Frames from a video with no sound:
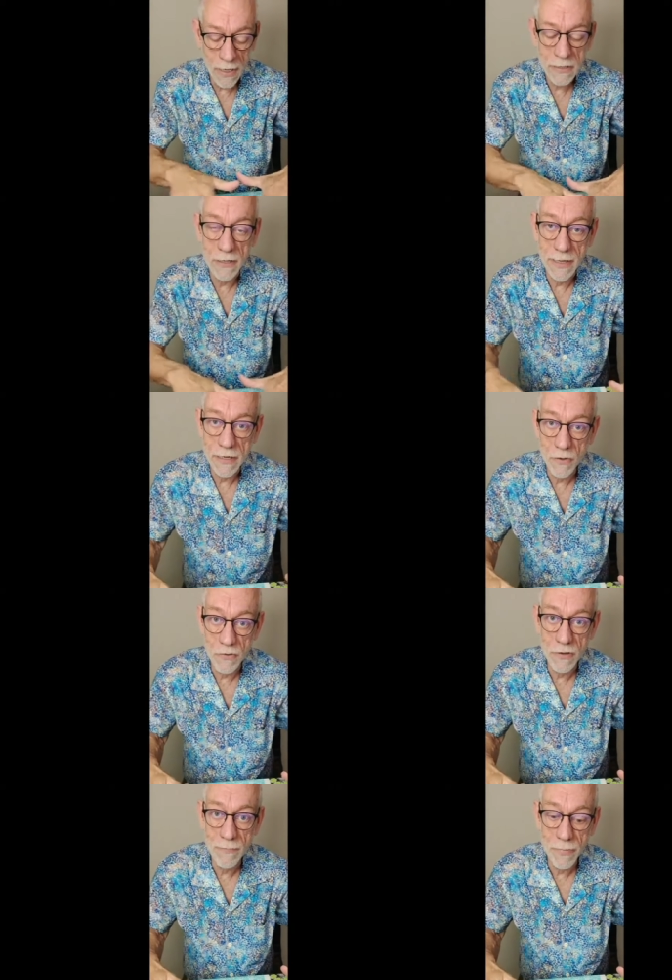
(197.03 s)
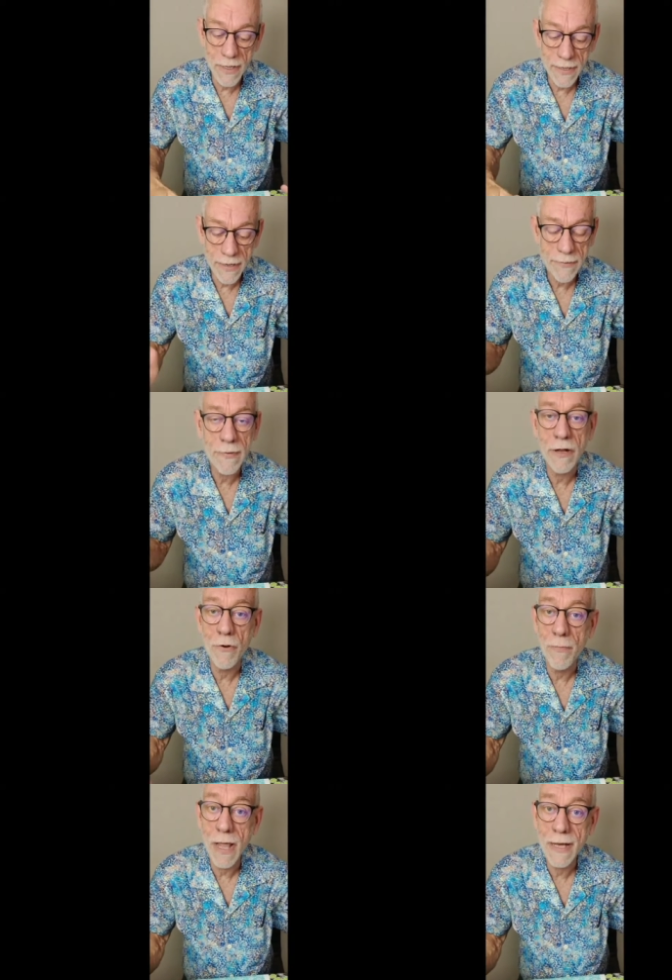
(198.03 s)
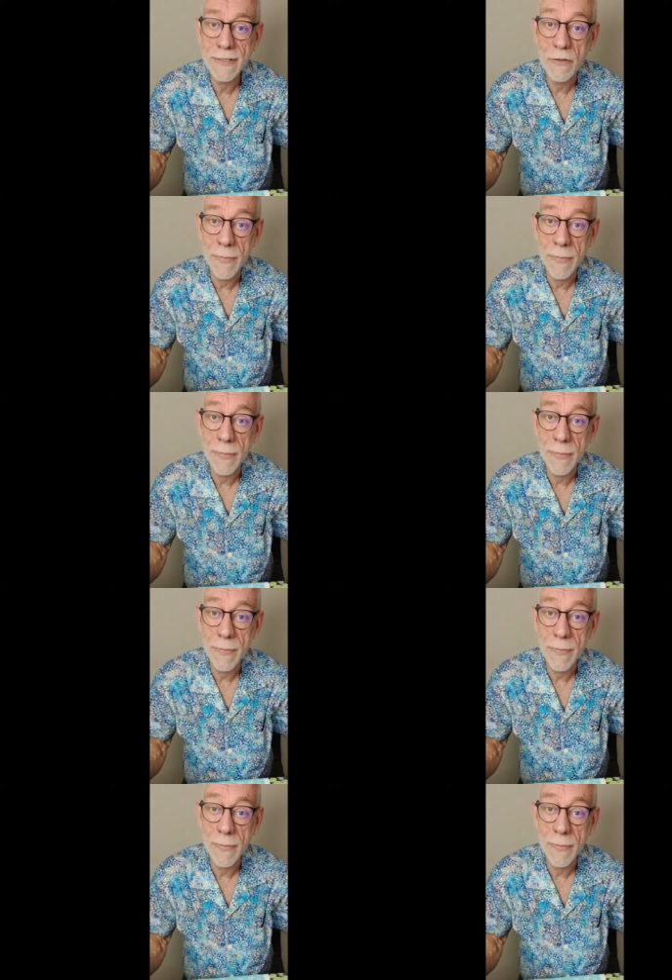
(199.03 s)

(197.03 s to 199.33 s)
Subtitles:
So let it cool completely and your blocks are